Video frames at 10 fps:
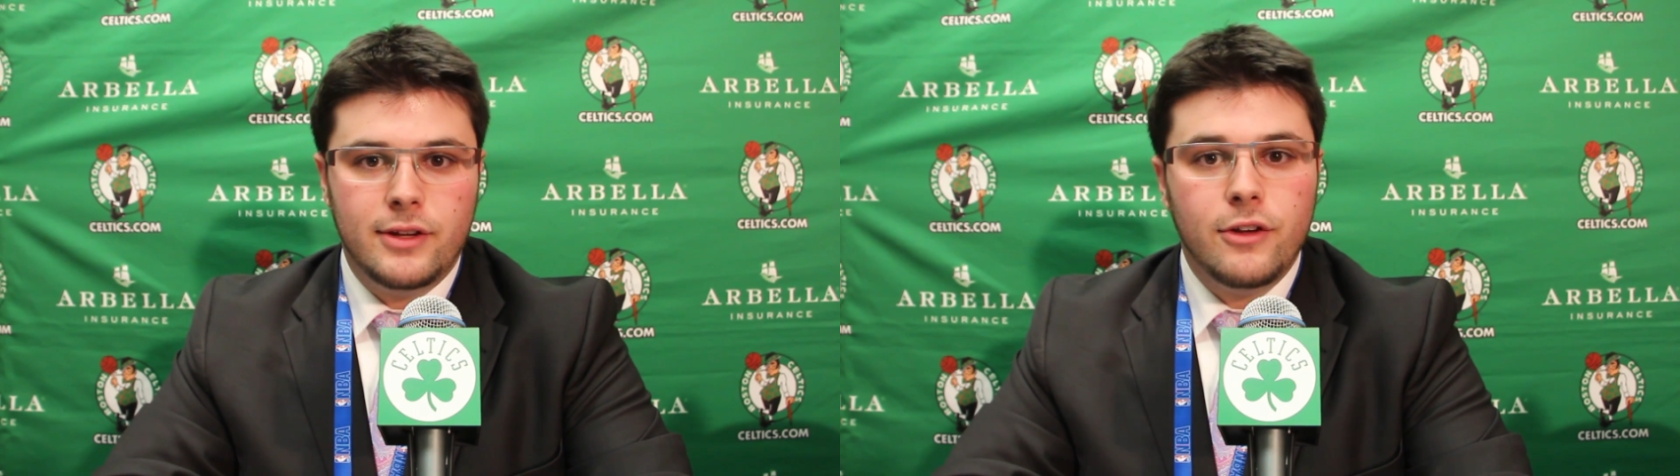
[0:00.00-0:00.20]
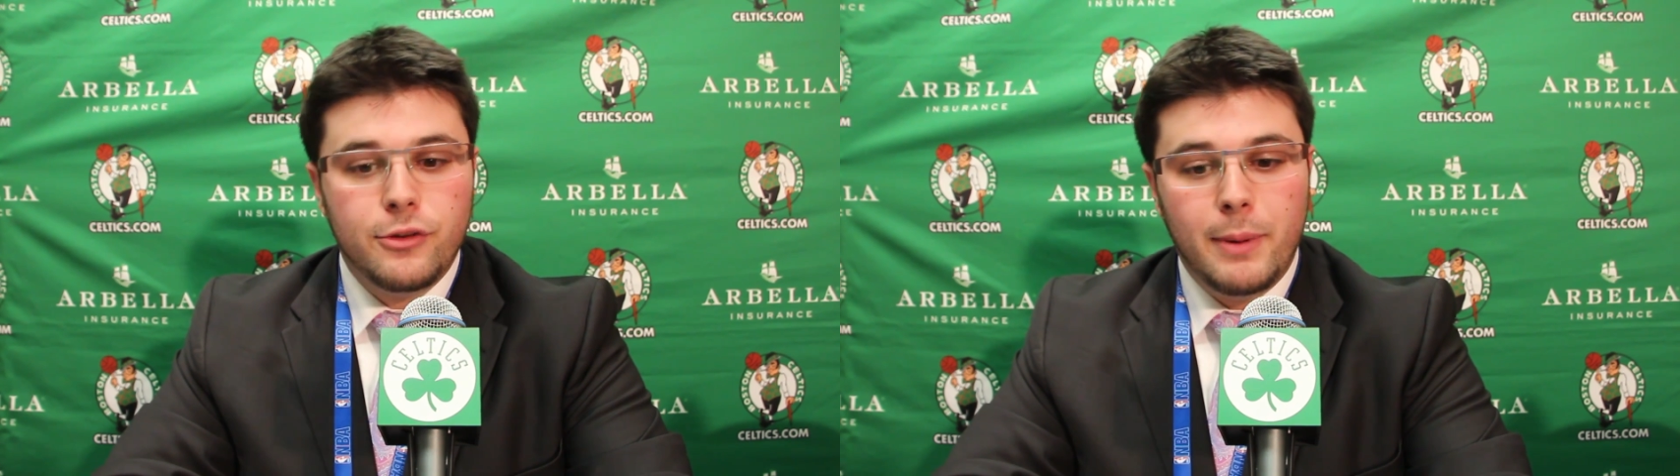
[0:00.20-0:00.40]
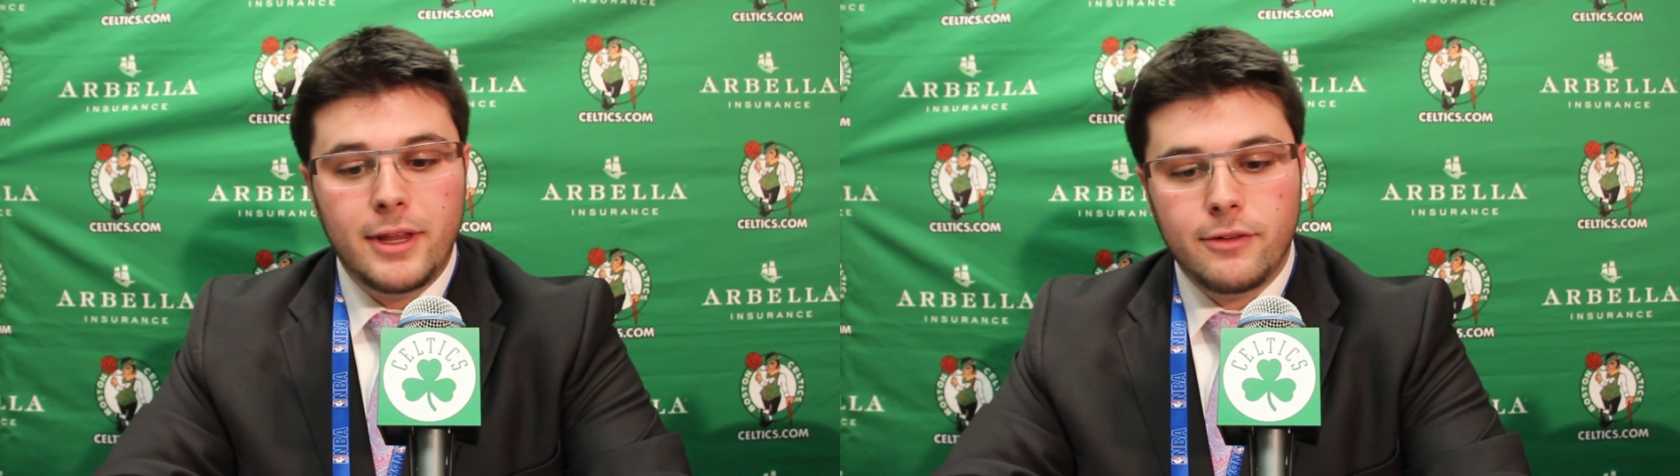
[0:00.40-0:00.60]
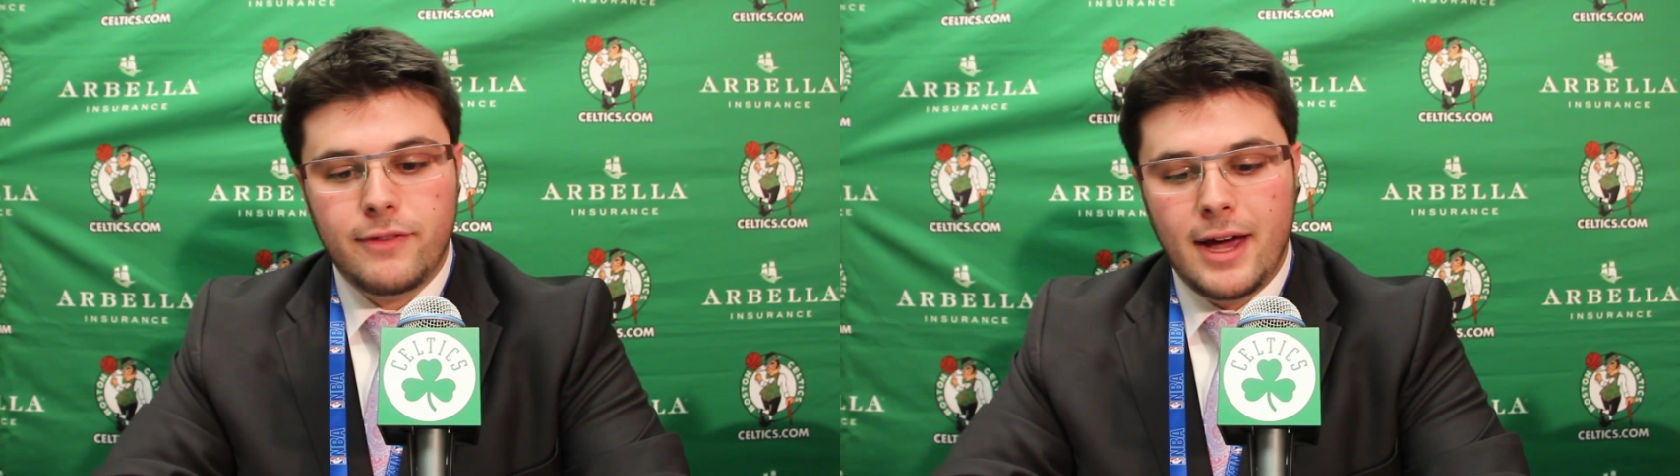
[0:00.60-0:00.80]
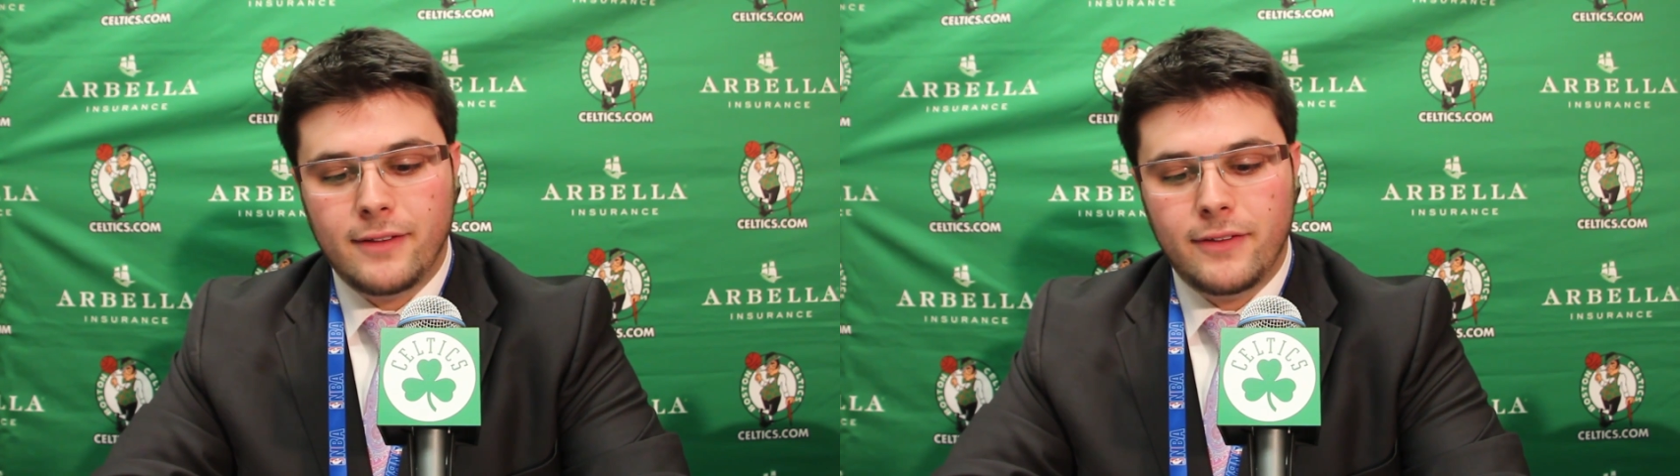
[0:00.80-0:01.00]
And despite the
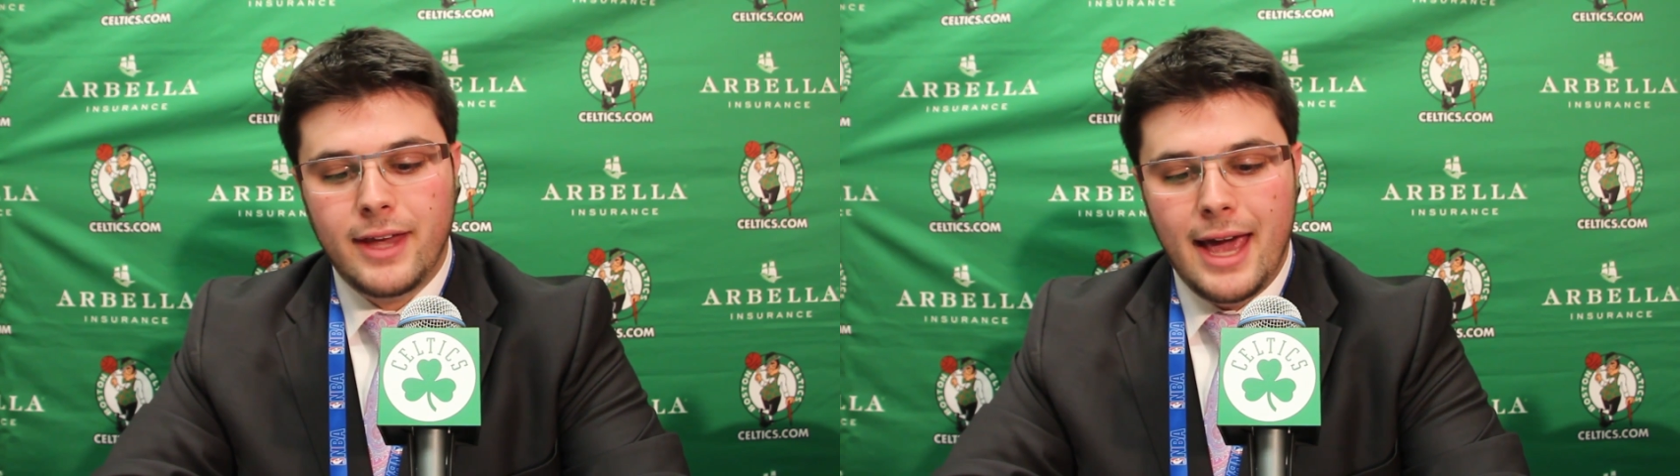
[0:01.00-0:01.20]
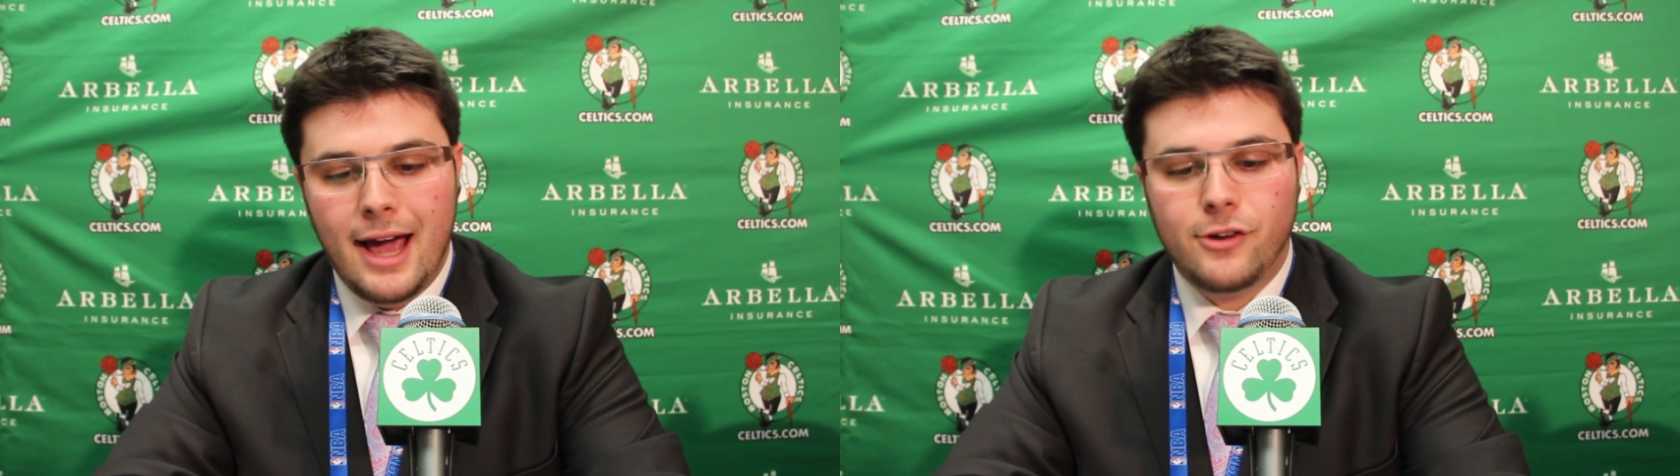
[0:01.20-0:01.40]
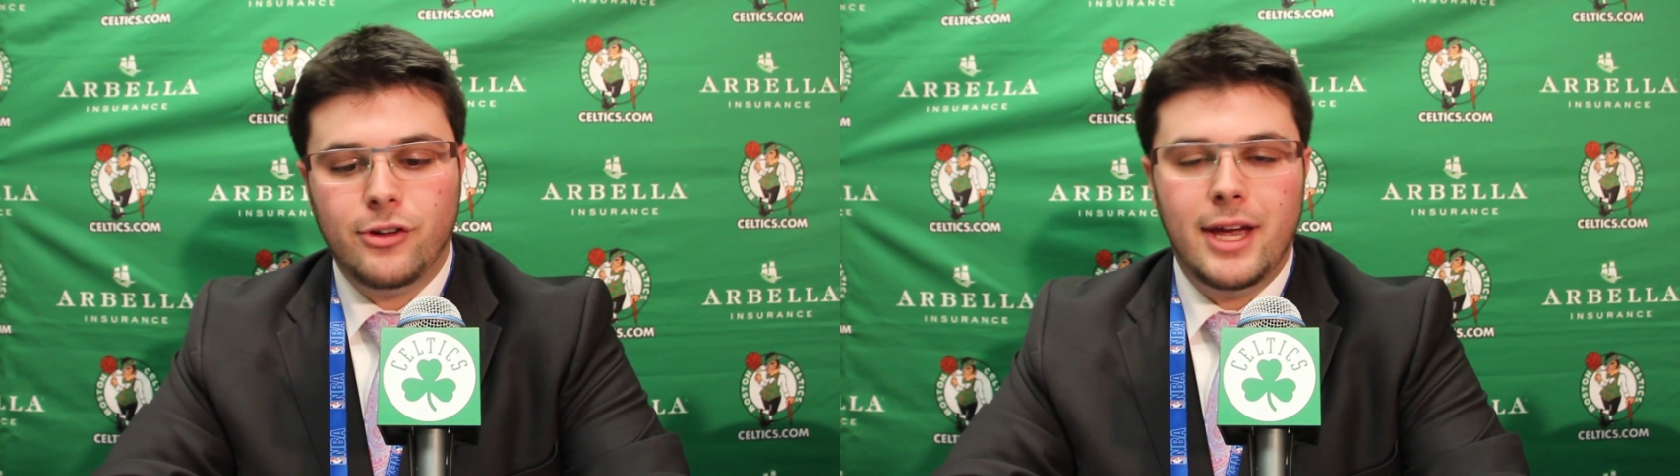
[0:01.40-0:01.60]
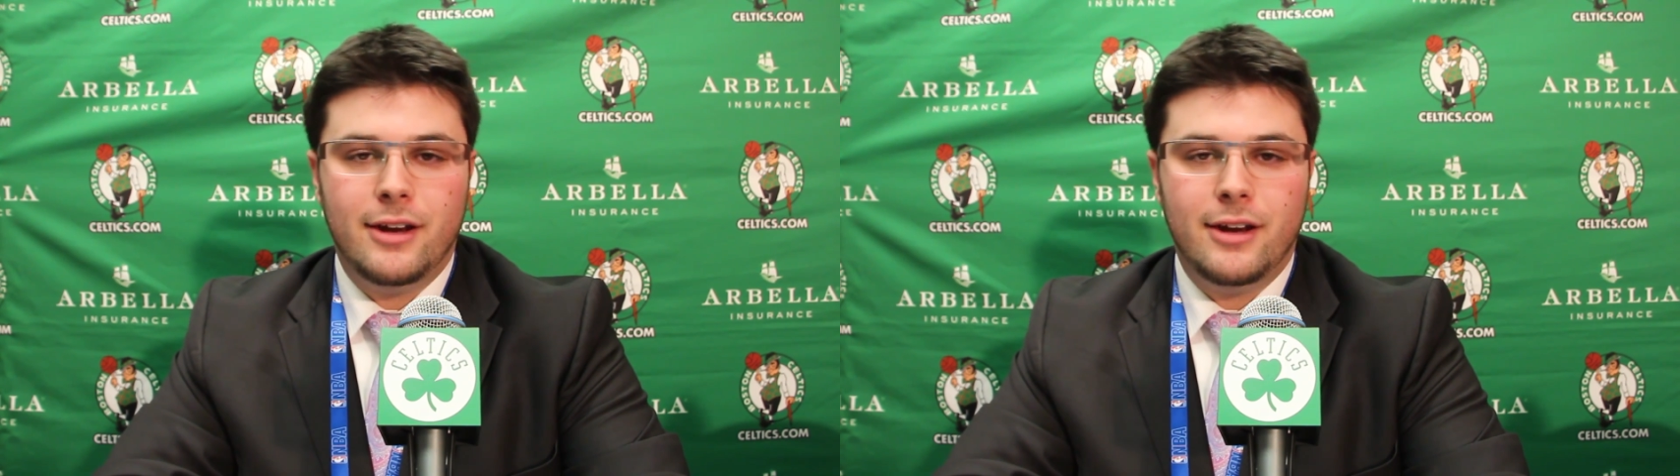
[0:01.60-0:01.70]
fact that they actually